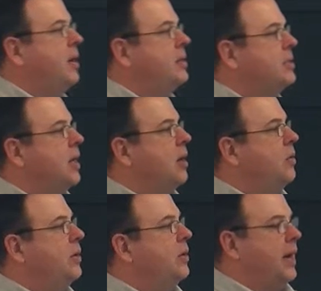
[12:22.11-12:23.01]

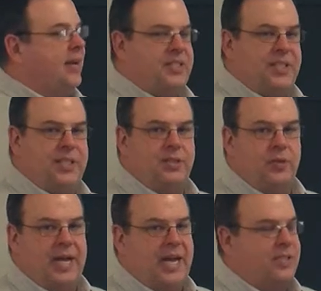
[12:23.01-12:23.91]
So you're going to have
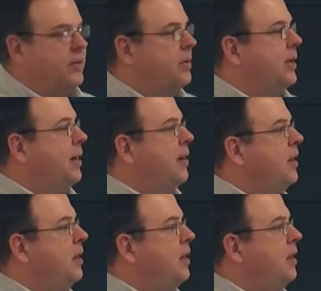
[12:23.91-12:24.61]
seasonal cash flow there.